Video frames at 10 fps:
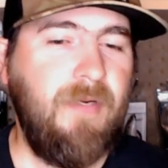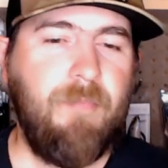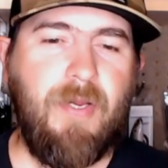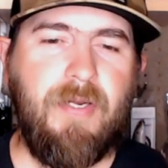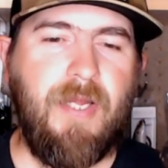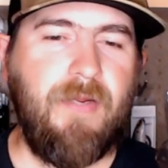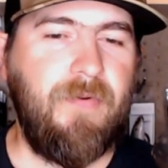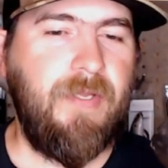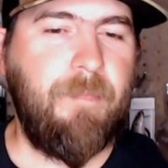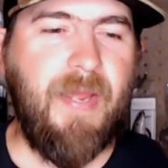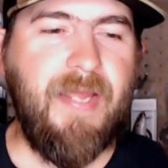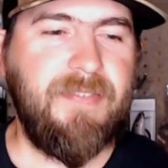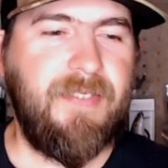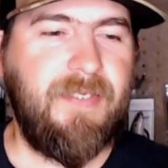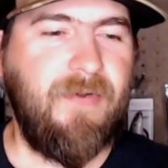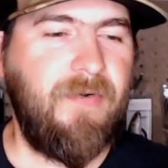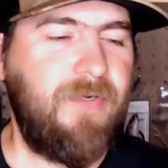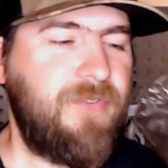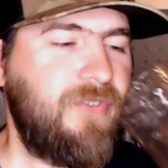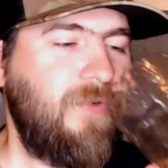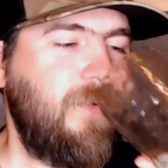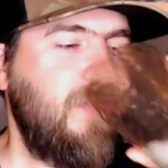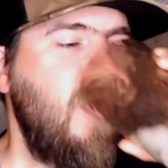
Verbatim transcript: Probably not going to get Bass Geek on here, Stoney.